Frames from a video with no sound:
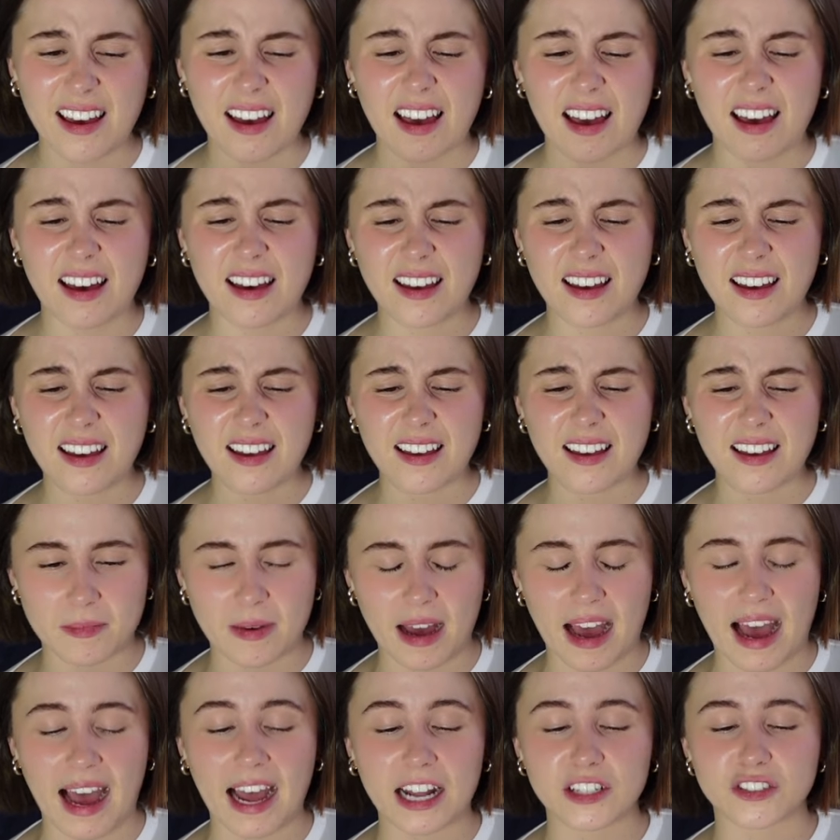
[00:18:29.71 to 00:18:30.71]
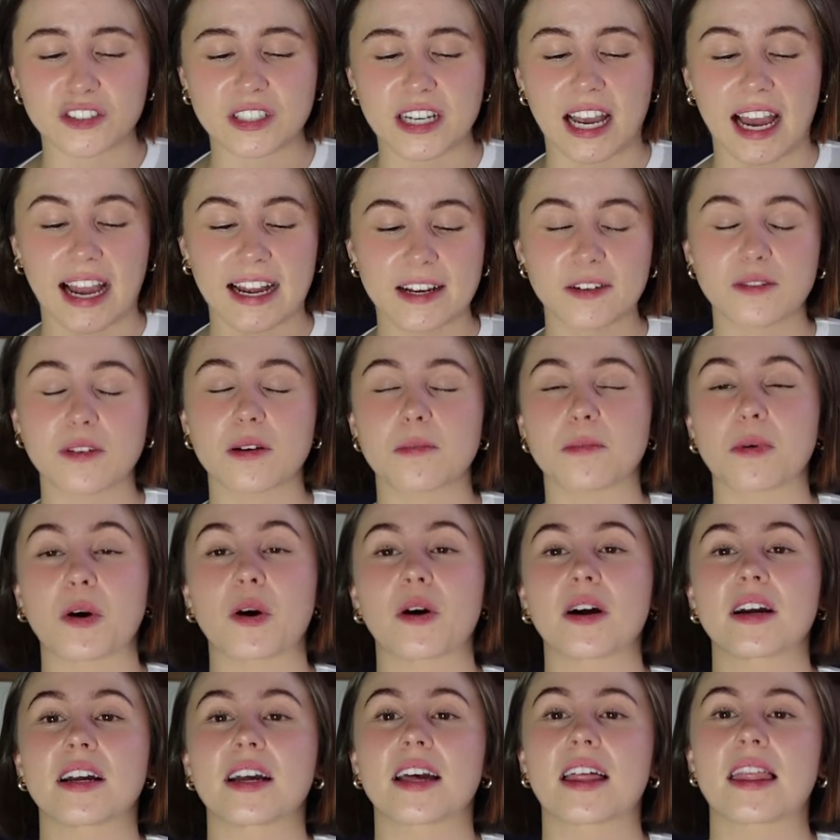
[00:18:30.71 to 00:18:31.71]
Actually, I know a
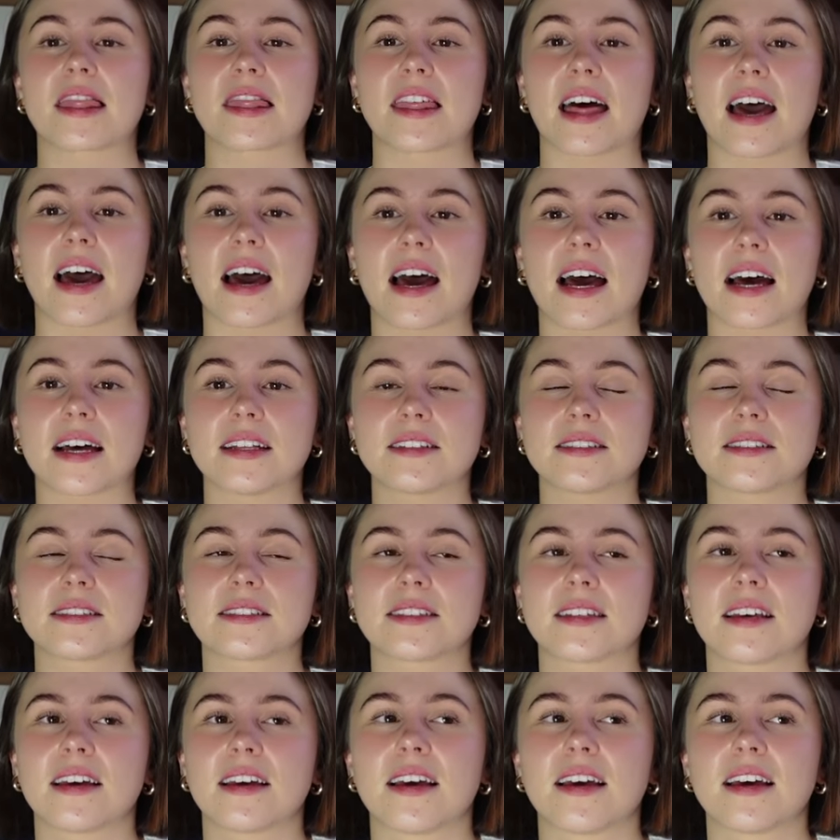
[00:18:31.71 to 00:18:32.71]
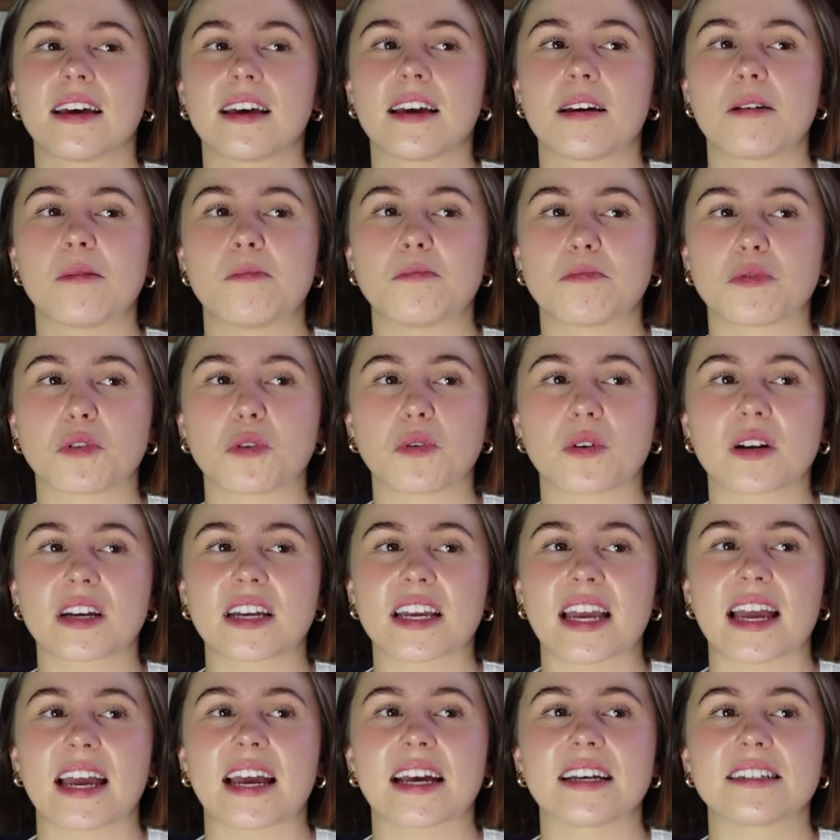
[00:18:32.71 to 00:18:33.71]
boy that broke
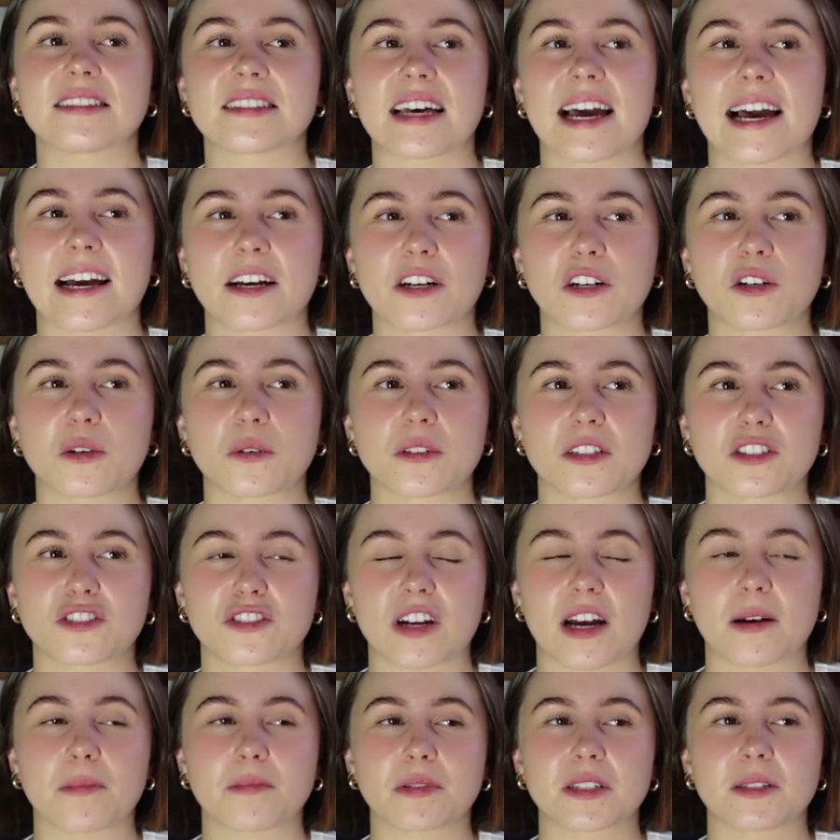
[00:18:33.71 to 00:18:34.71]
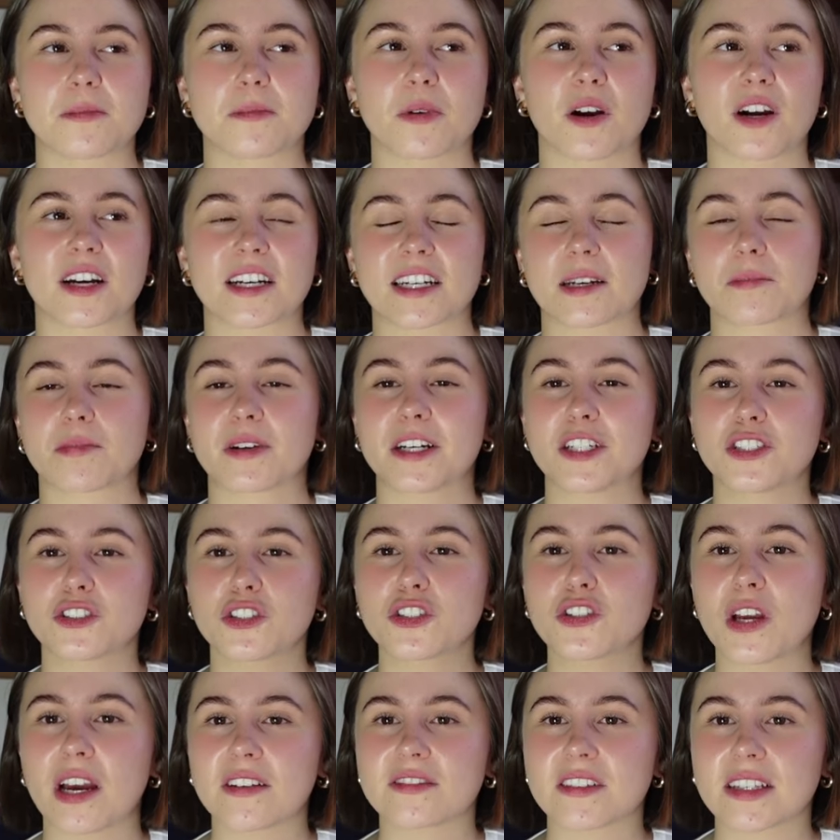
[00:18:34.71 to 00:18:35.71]
his ankle in a trampoline park, and I'm pretty sure you
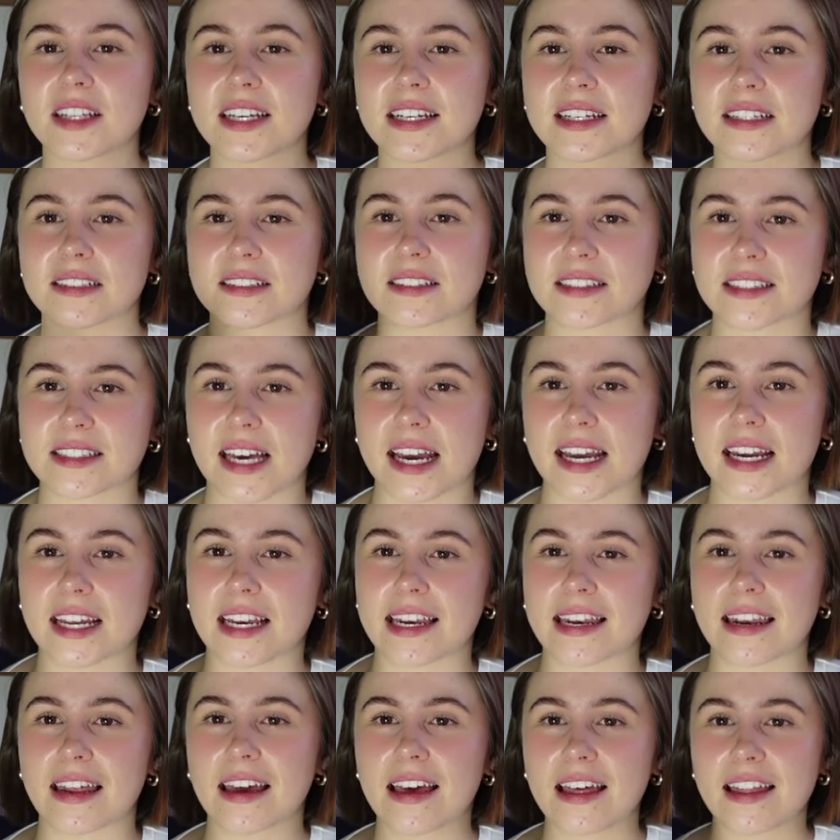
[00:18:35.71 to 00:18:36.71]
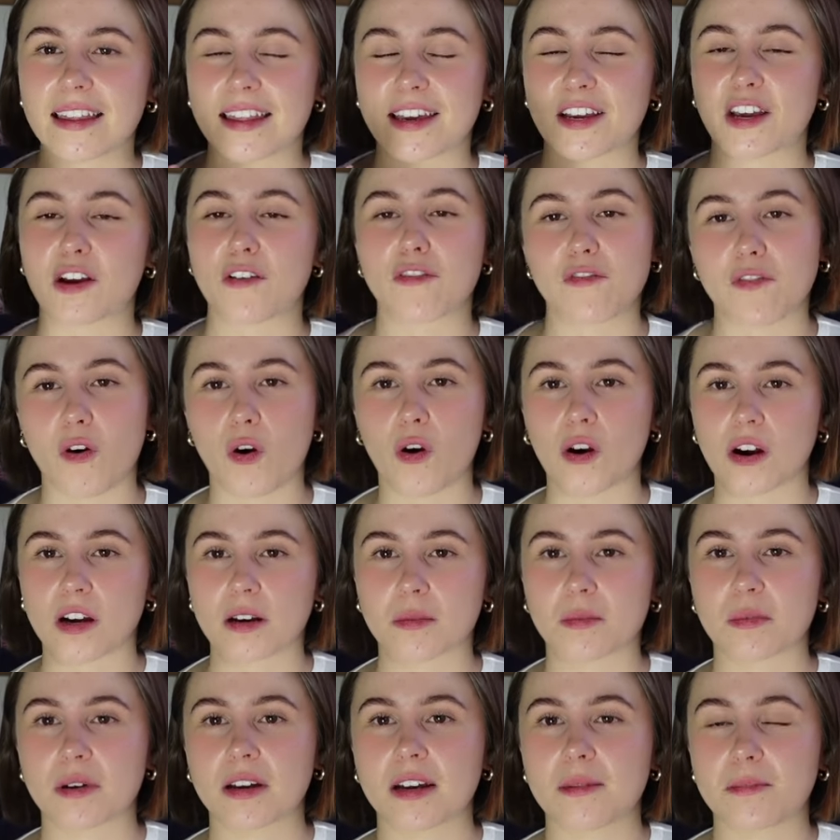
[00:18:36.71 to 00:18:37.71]
have to like sign like a form
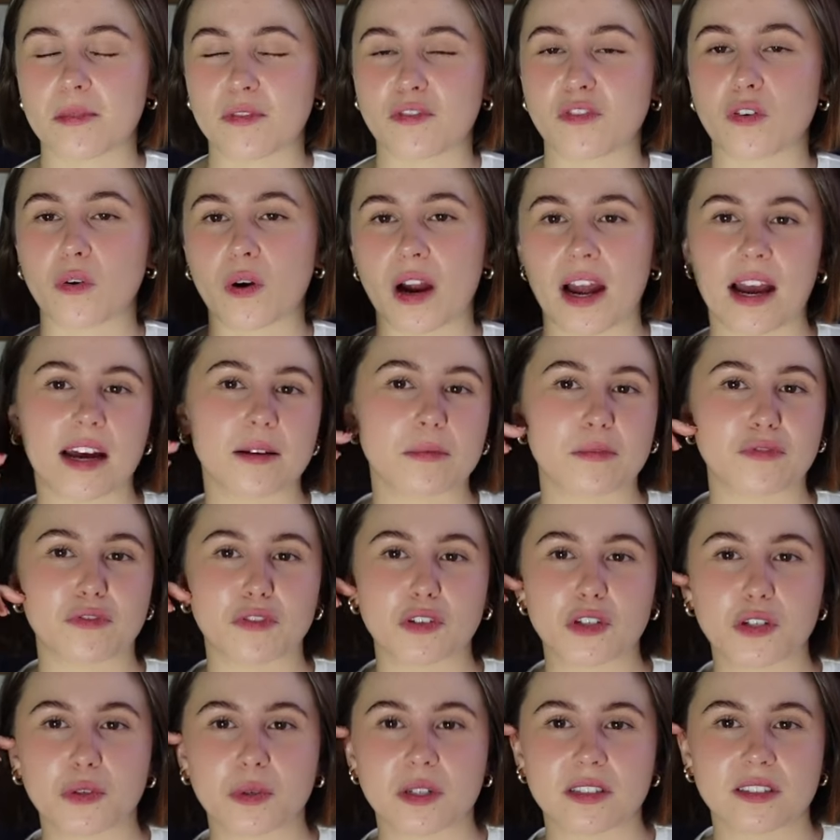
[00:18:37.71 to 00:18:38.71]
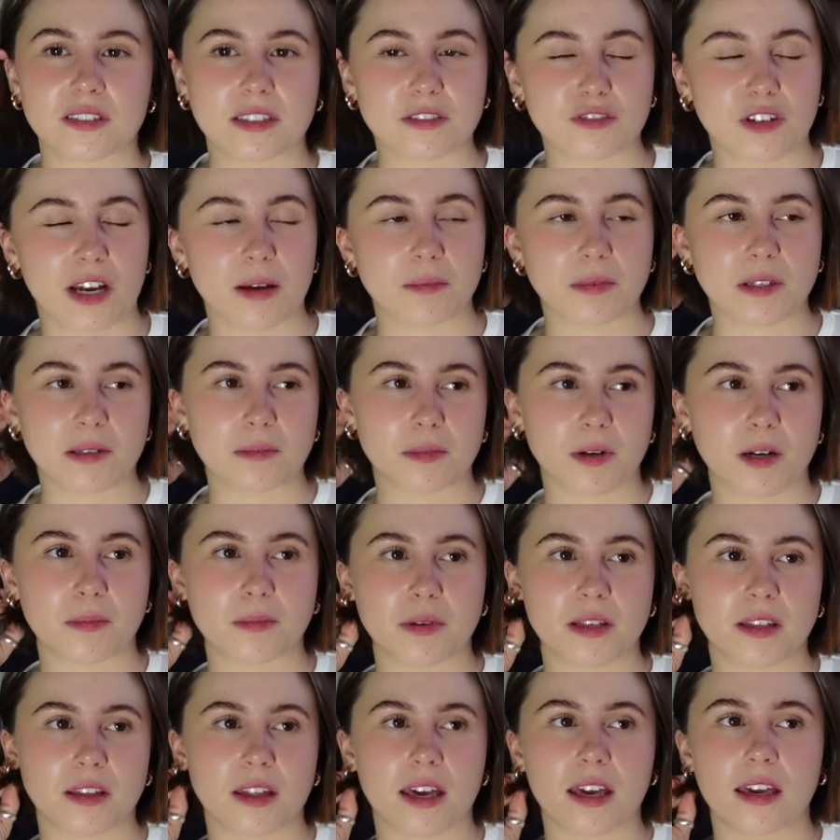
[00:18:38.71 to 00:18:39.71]
beforehand before you go into the trampoline park being
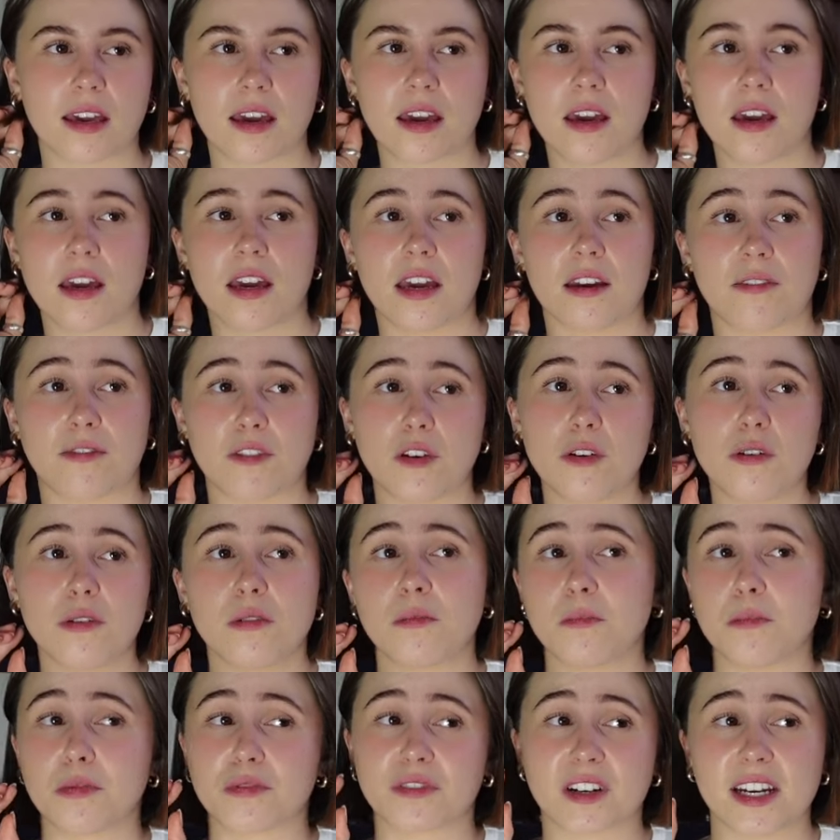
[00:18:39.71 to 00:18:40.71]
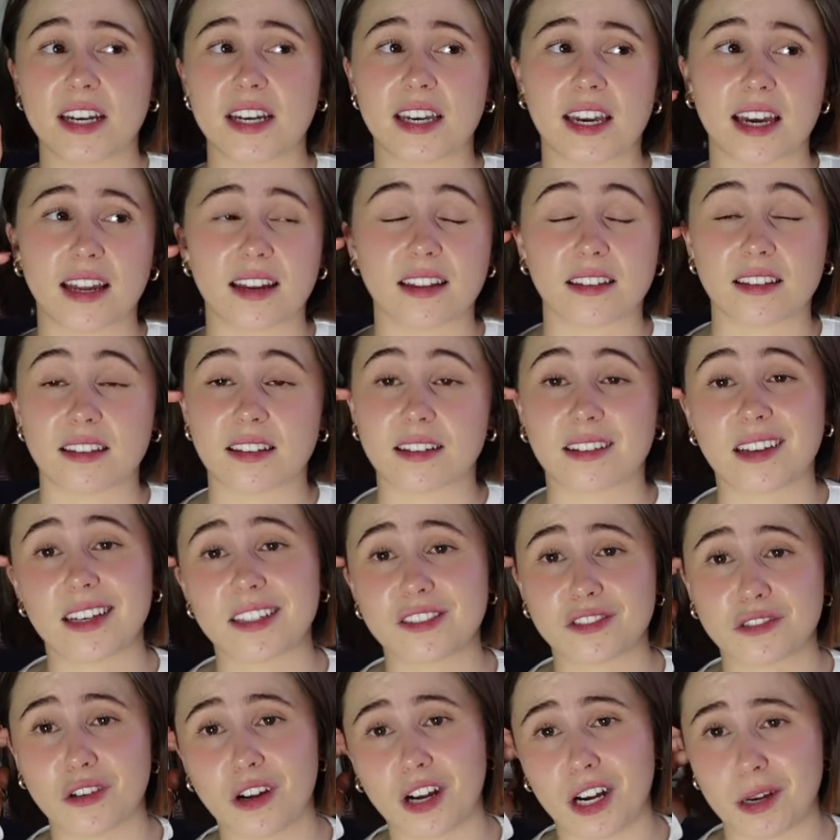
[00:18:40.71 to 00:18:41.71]
like, if you break anything, it's
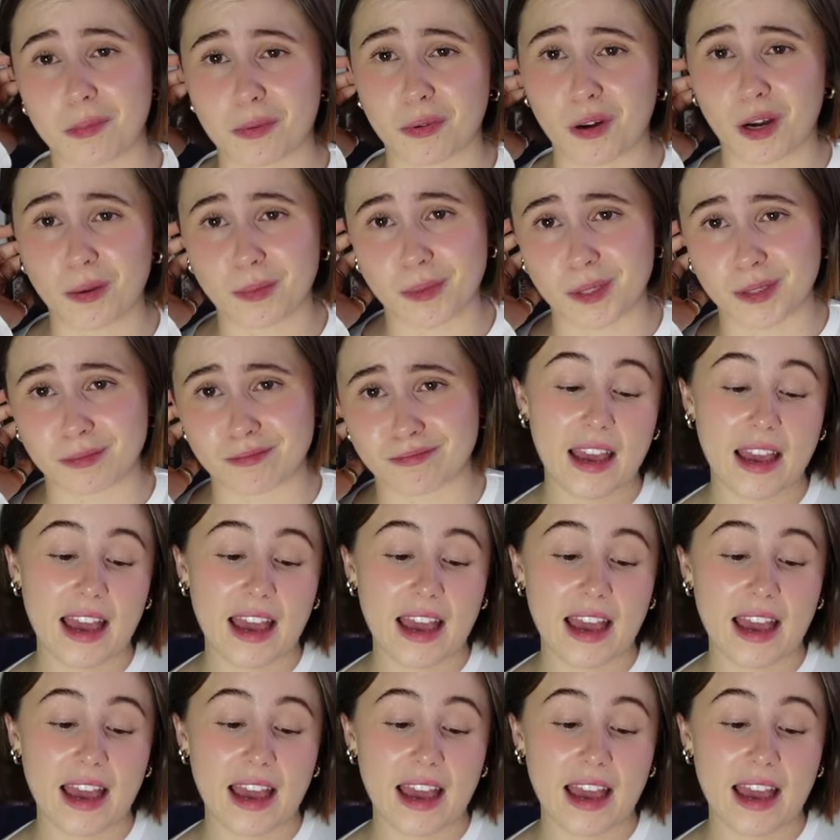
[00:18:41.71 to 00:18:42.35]
not our problem.